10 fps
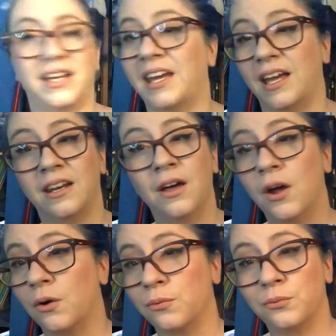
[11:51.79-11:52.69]
I can't
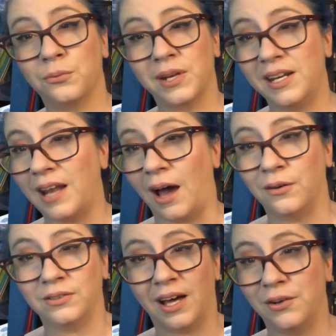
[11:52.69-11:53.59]
read
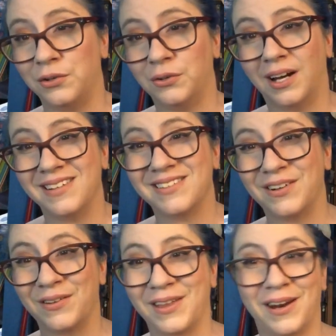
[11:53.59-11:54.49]
out loud. You guys
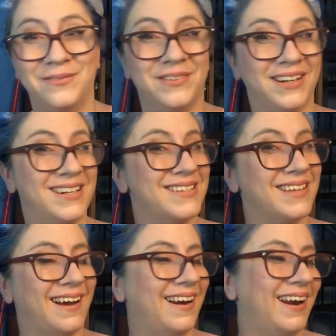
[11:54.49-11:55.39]
know that I'm very
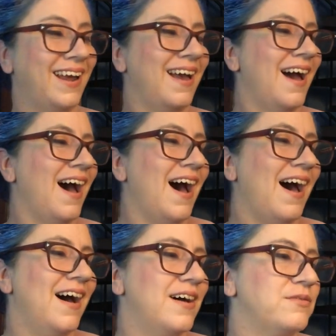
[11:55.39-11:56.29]
sorry.
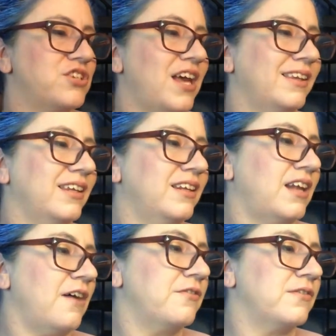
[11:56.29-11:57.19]
Gentle
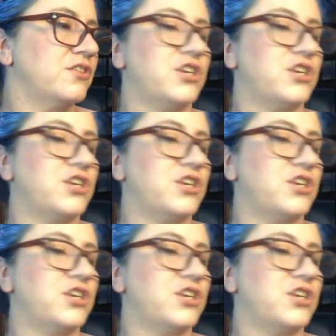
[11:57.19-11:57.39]
enough